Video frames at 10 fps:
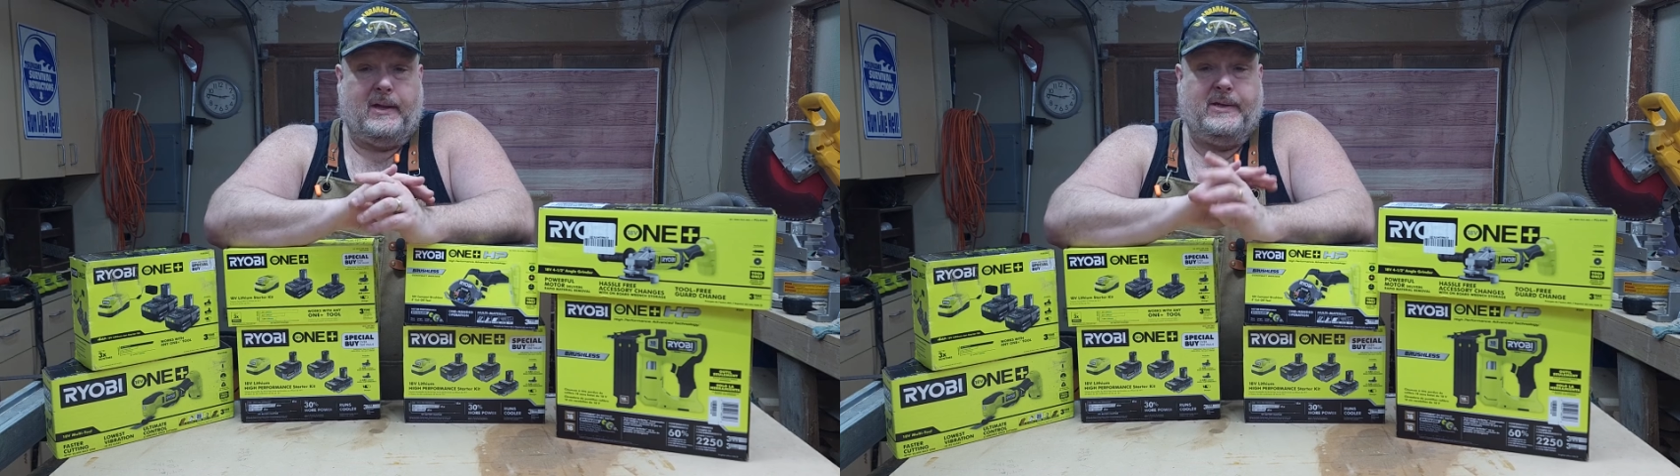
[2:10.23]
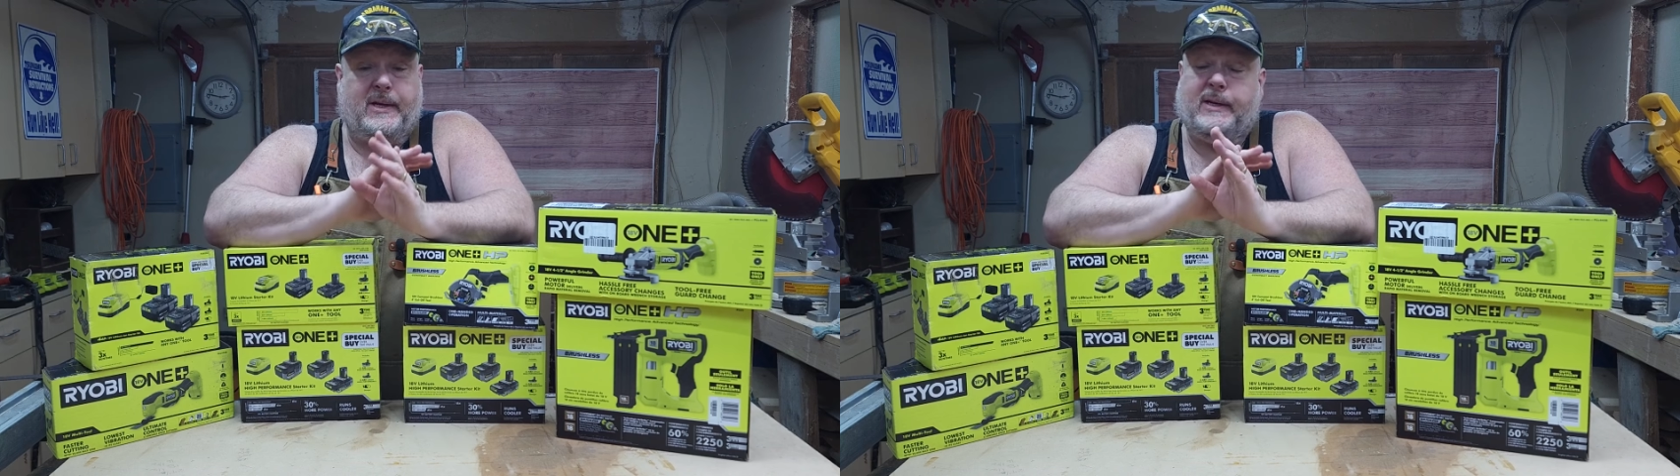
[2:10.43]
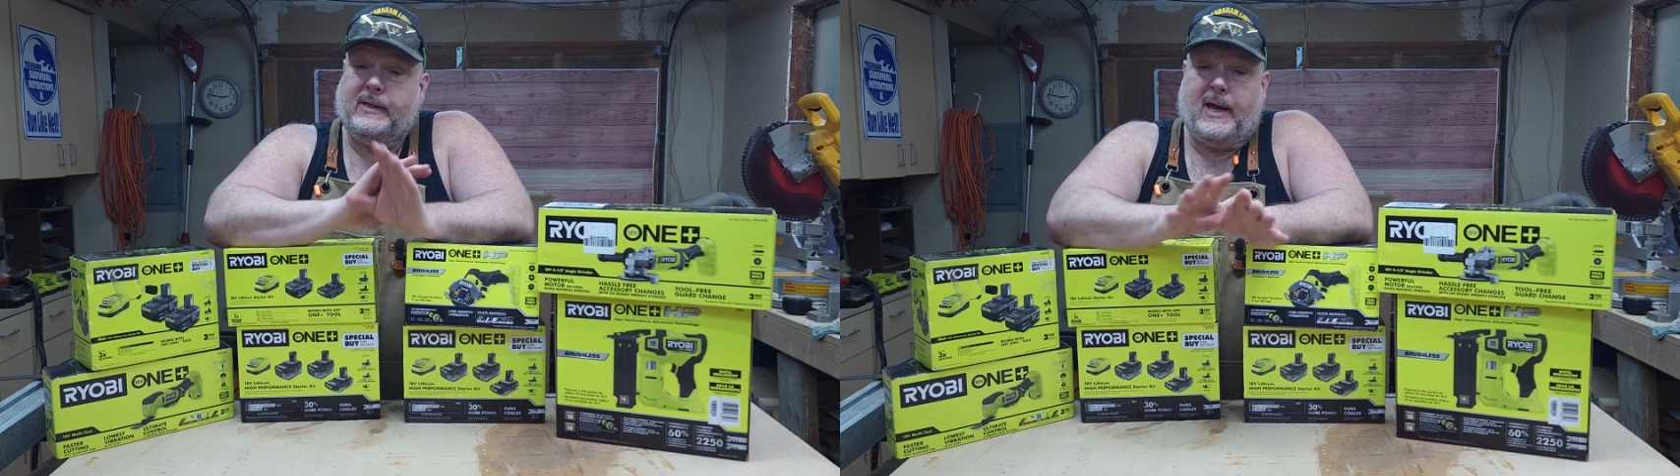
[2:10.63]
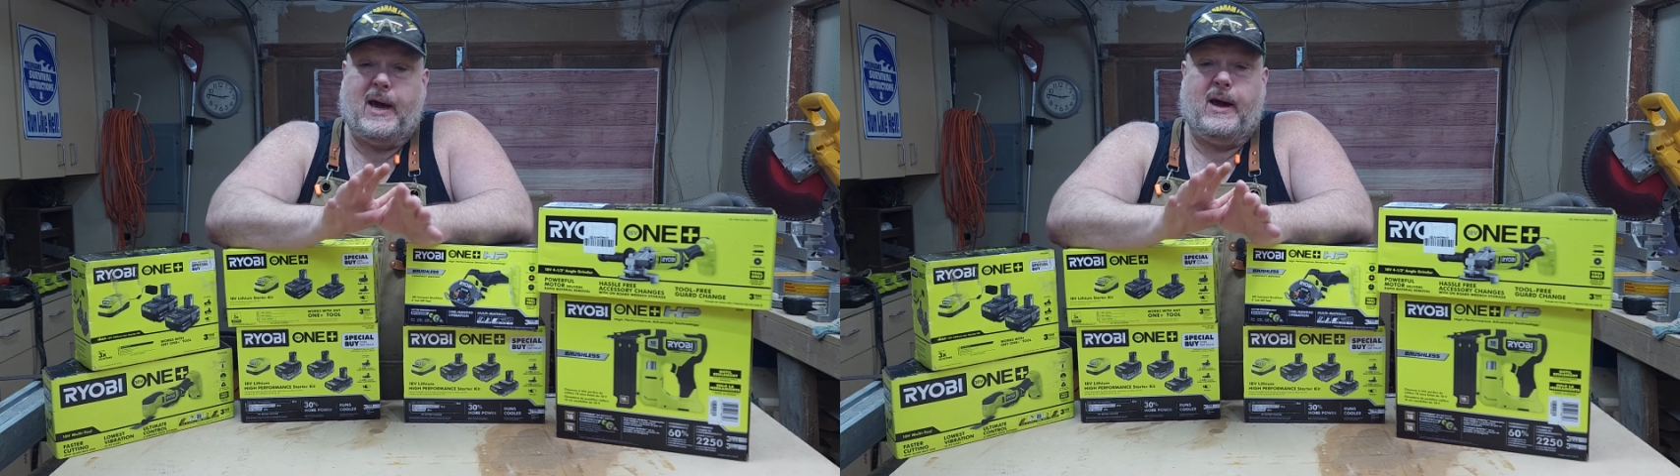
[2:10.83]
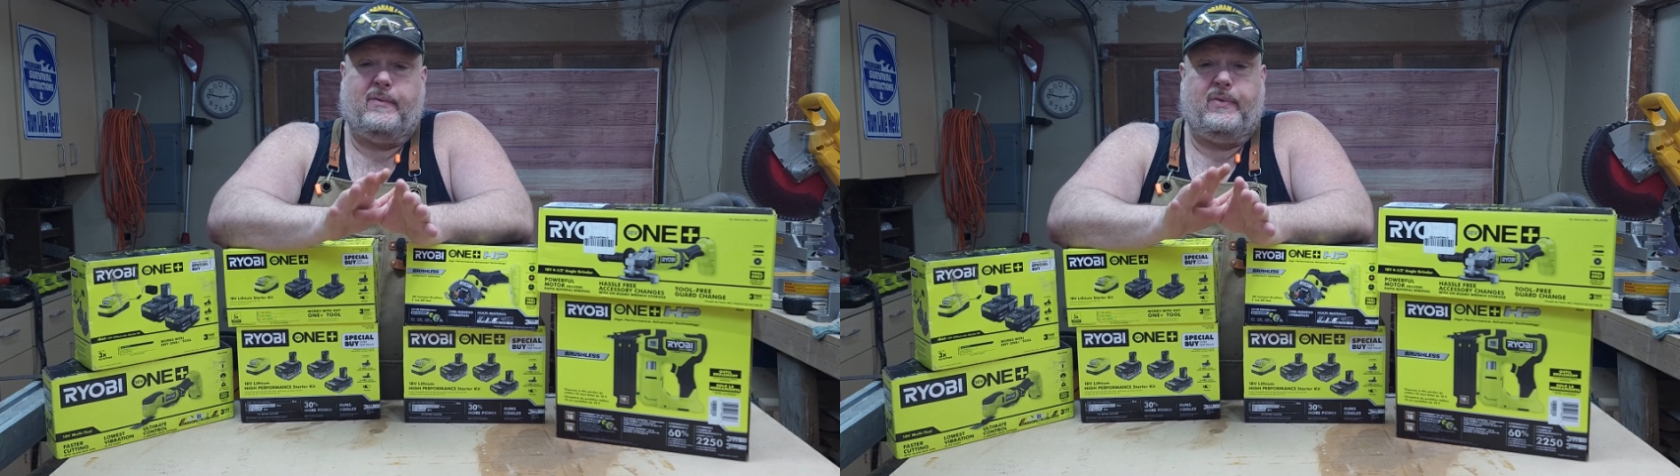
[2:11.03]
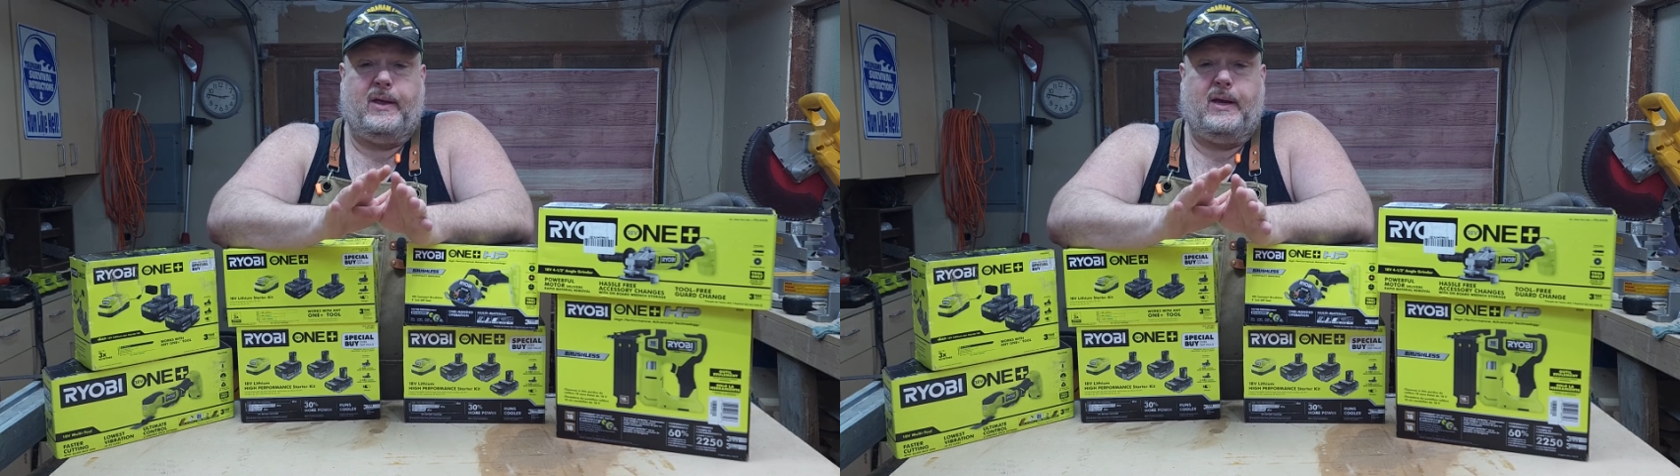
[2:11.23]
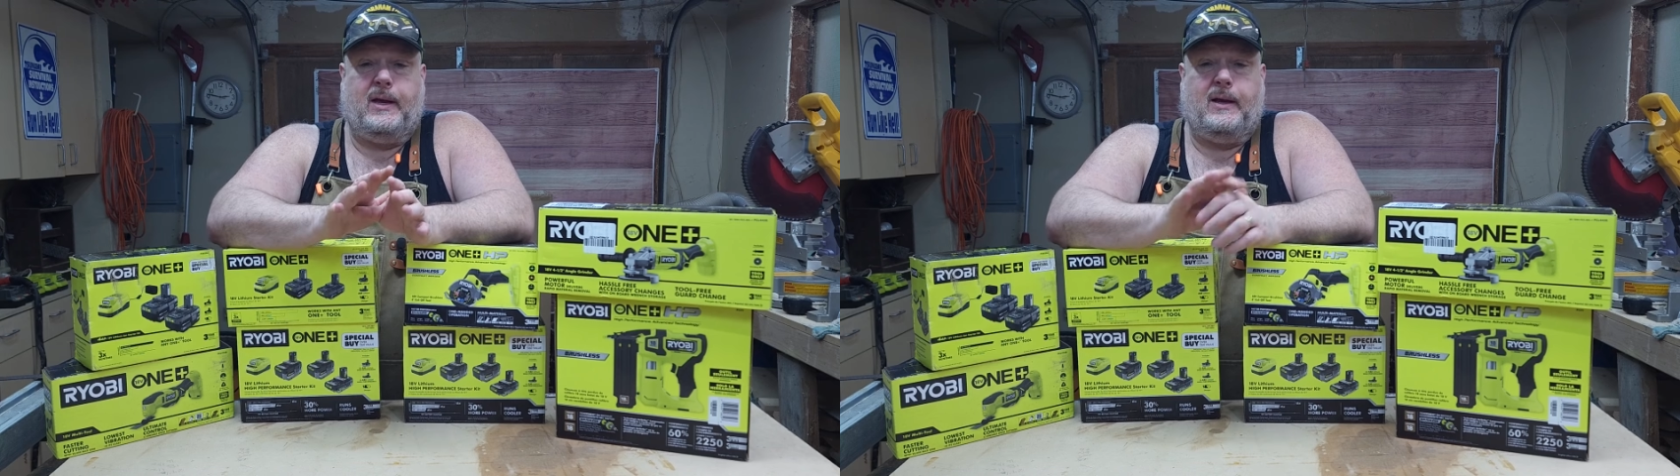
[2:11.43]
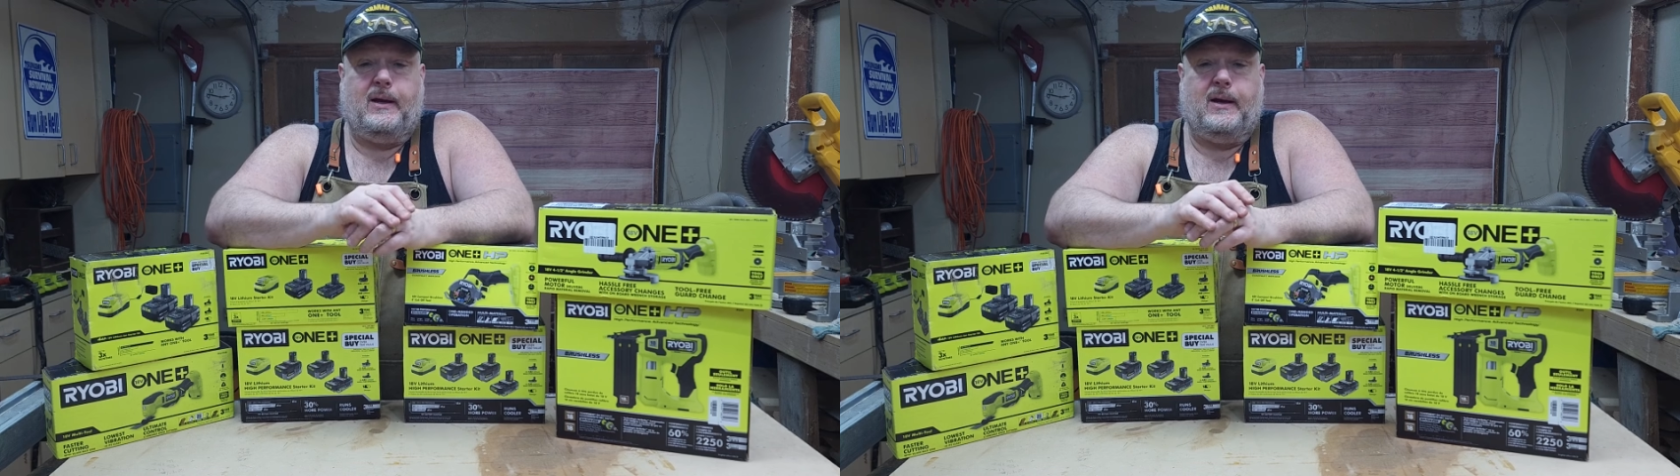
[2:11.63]
didn't have
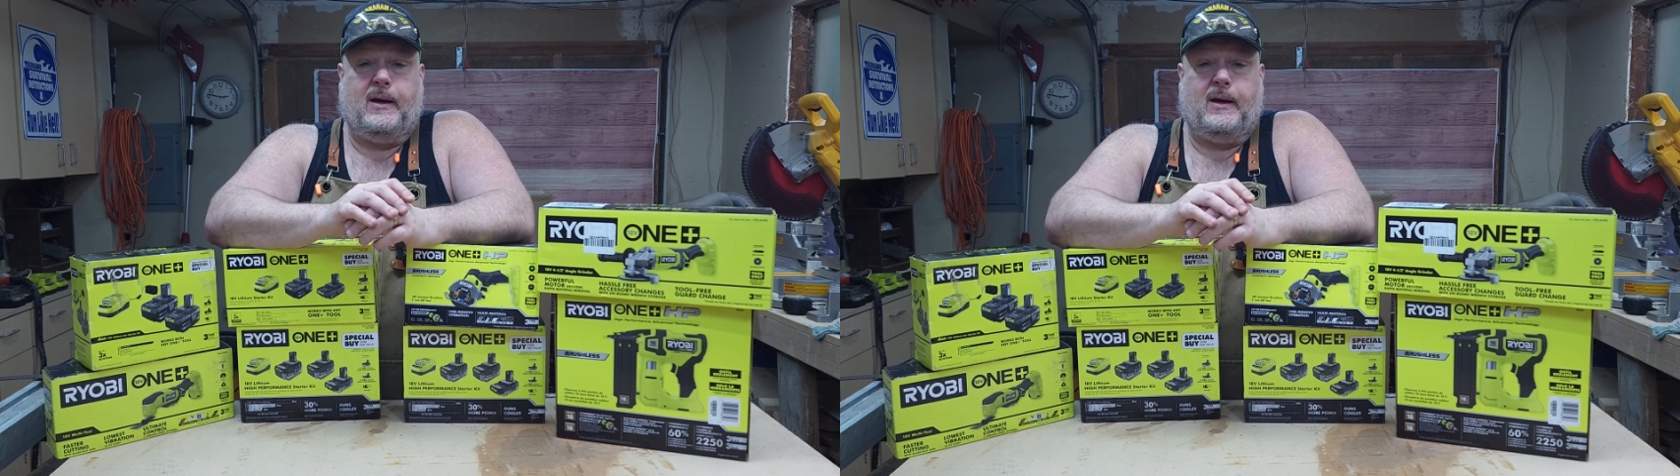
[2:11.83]
the